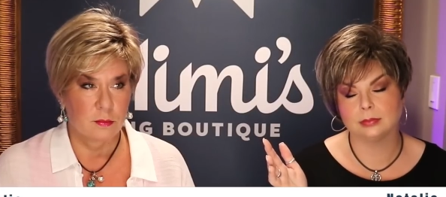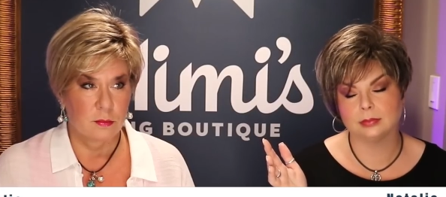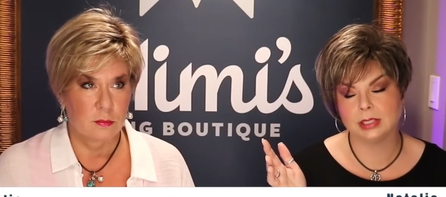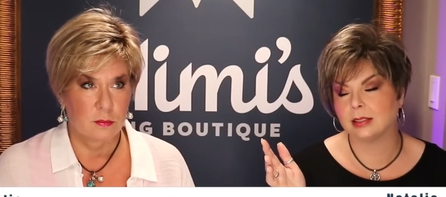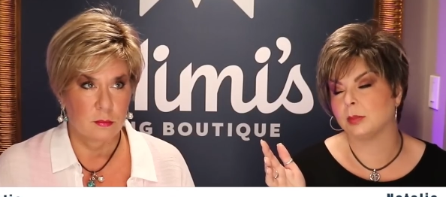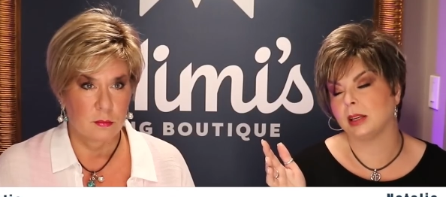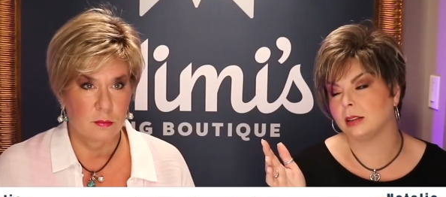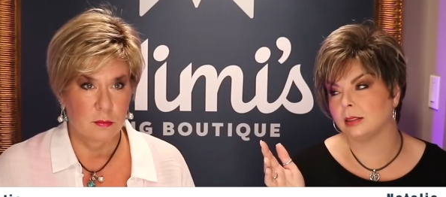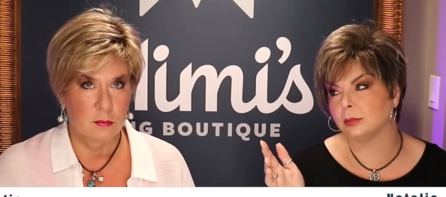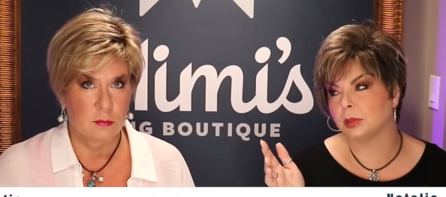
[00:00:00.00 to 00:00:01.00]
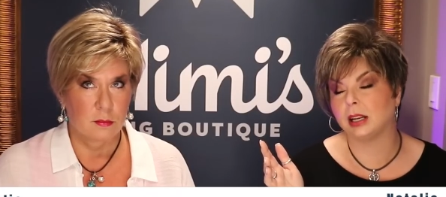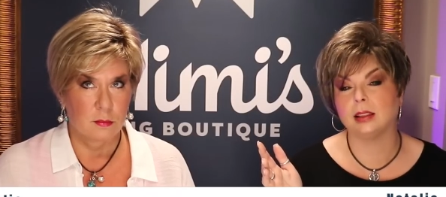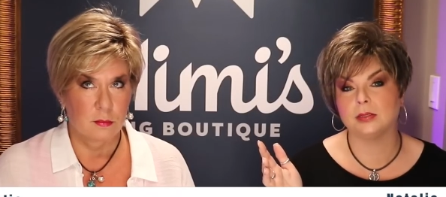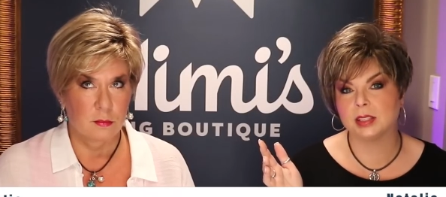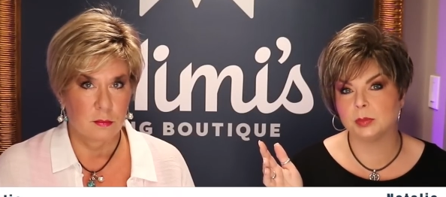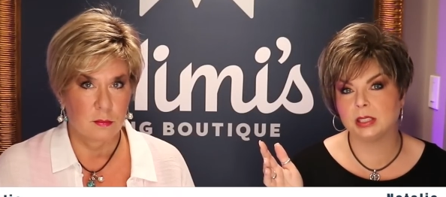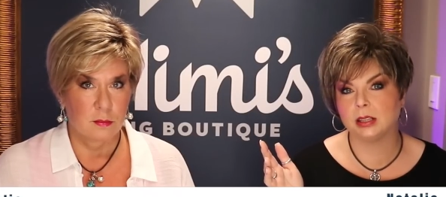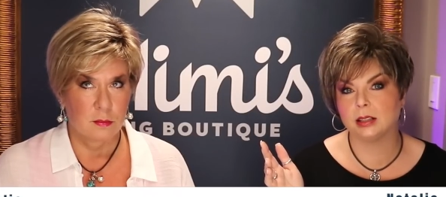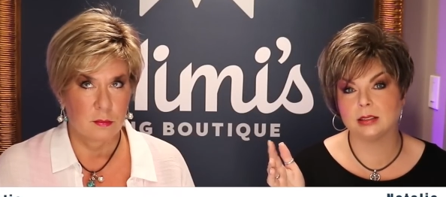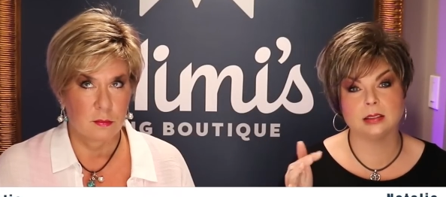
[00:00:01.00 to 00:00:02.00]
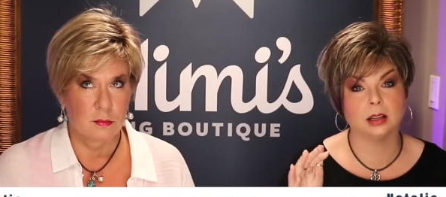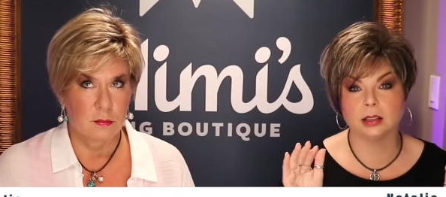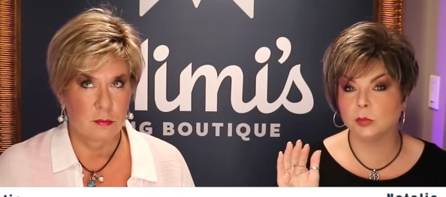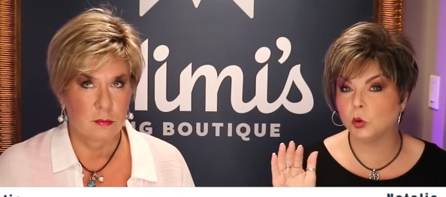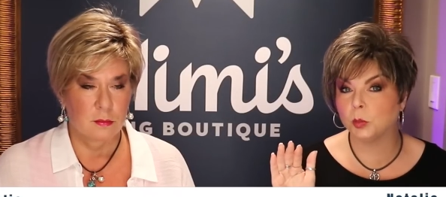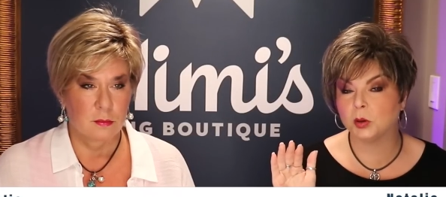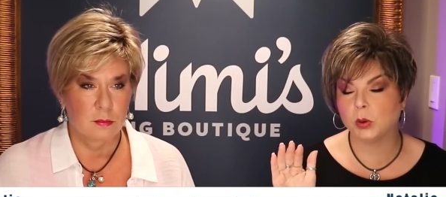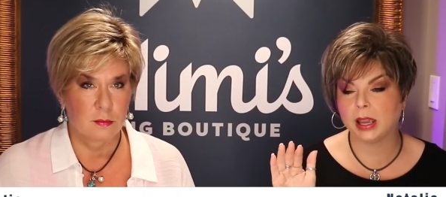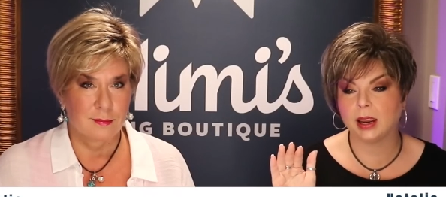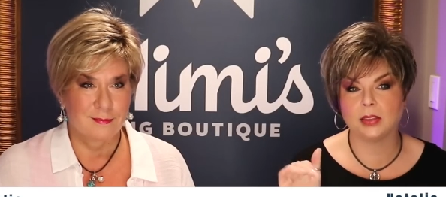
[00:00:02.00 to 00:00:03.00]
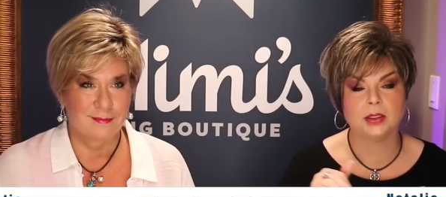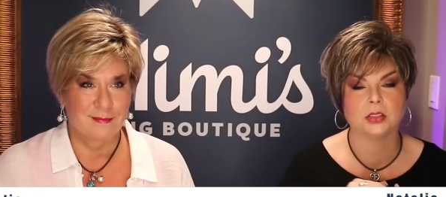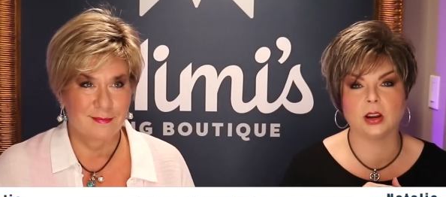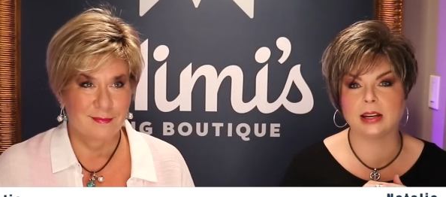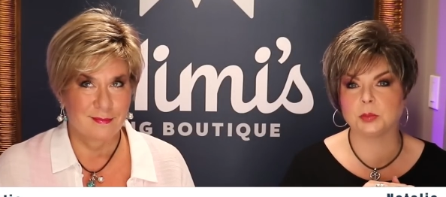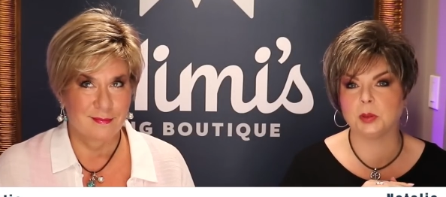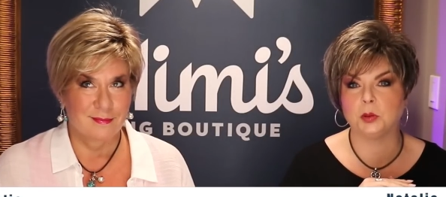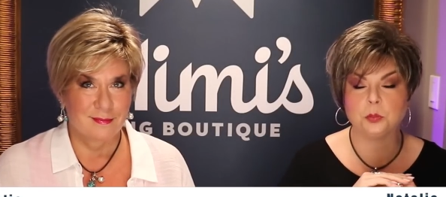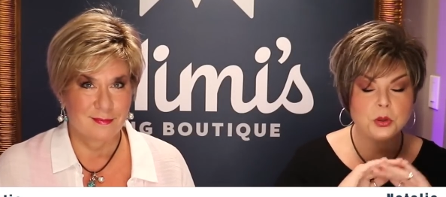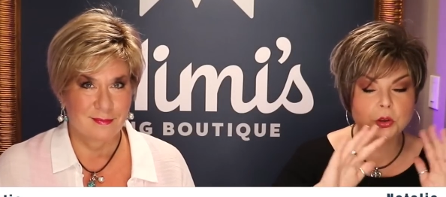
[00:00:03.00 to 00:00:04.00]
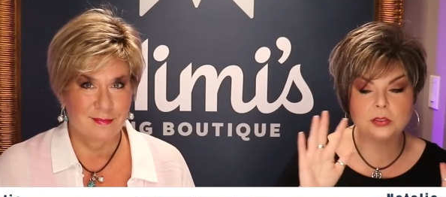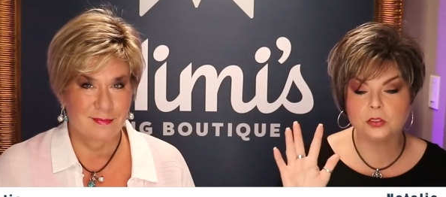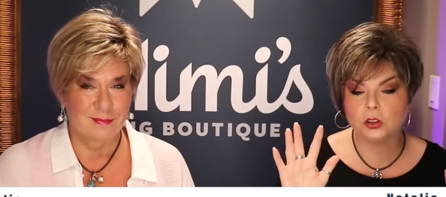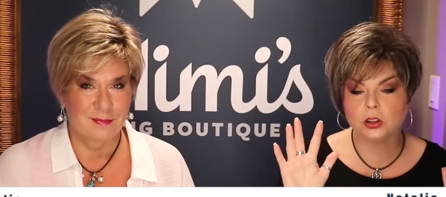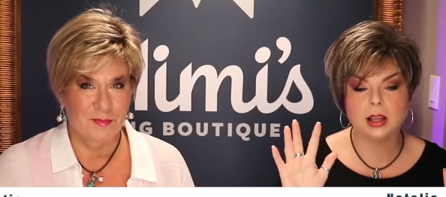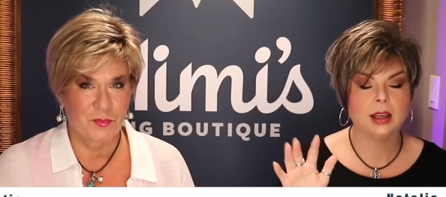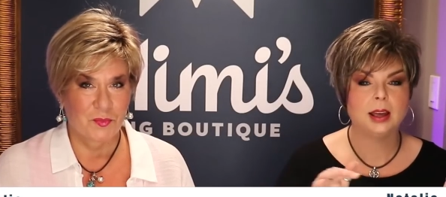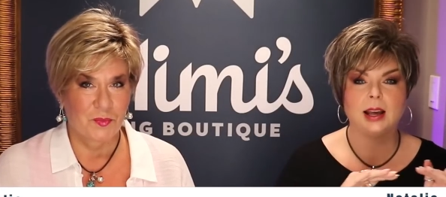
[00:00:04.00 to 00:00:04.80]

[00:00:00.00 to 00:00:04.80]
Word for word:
Speaker 1: doesn't matter. But I love cemeteries, not in a morbid way. I think they're absolutely beautiful. I